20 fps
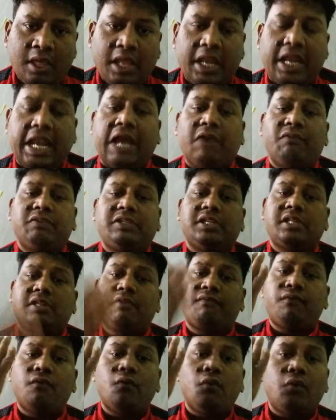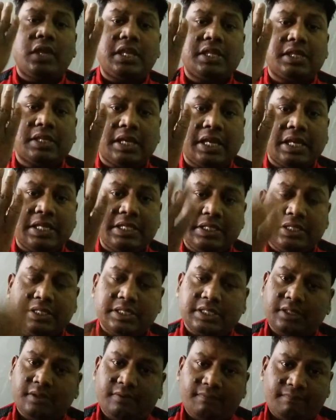Language is the four
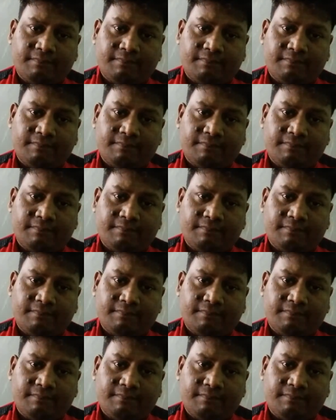skills,